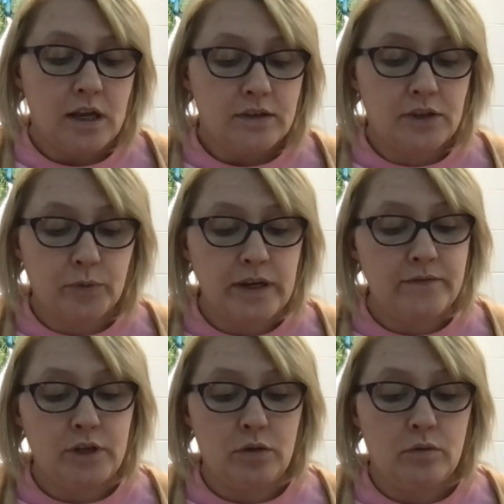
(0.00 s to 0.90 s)
The three of
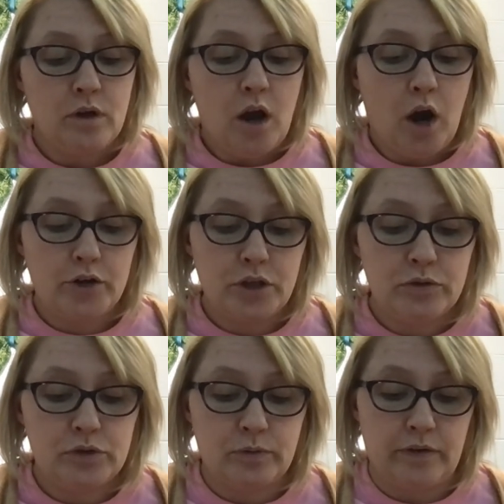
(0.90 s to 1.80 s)
you are
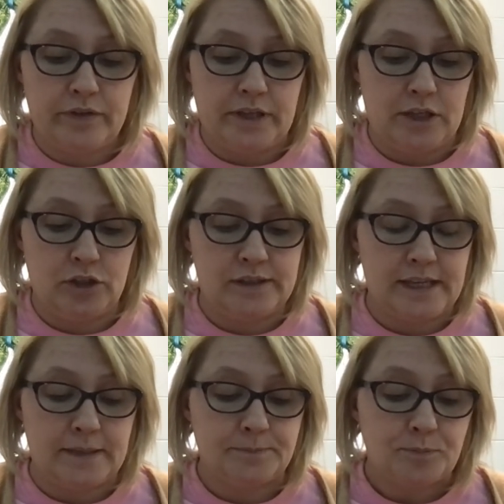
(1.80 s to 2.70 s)
used to roughing it, she
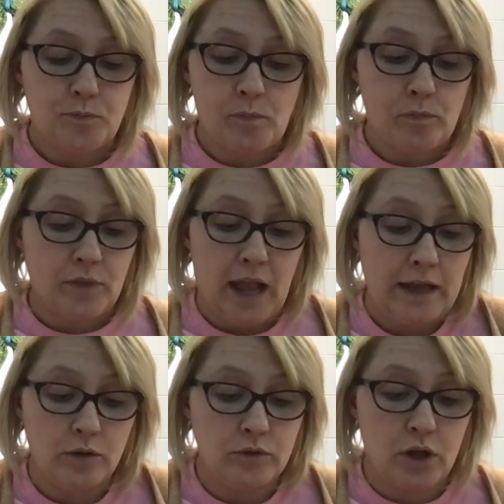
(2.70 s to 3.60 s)
said. I
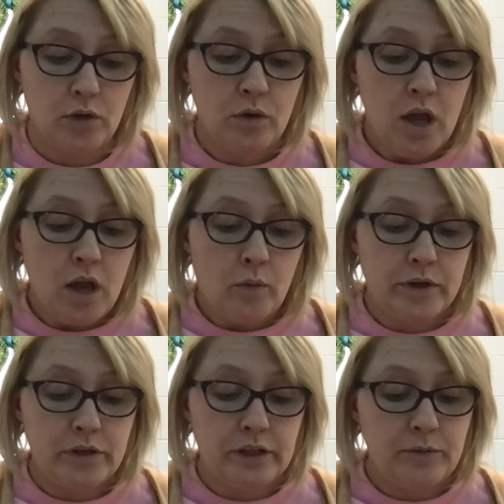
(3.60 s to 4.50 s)
don't know where
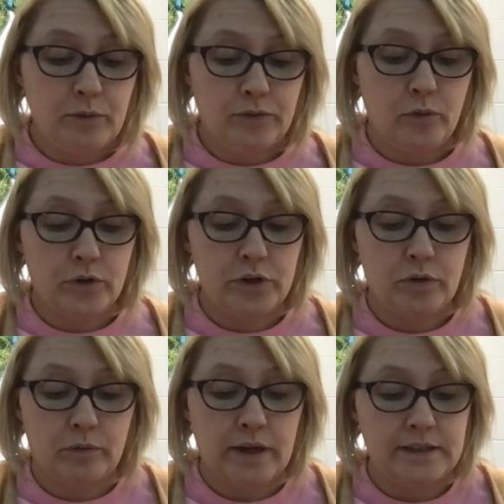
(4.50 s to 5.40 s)
you lived before you
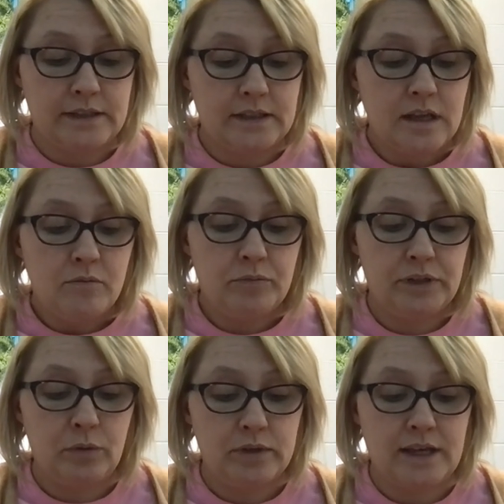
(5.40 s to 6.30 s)
were arrested, but
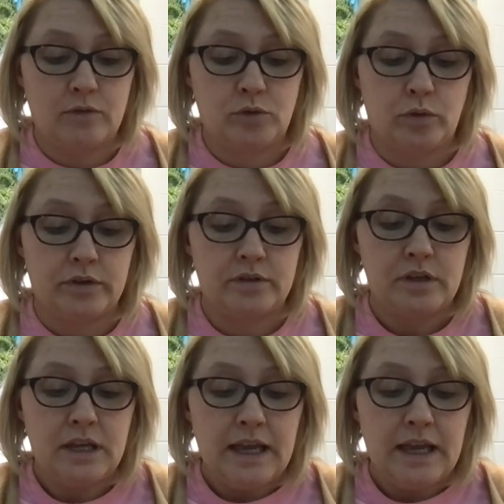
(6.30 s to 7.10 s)
it was outdoors.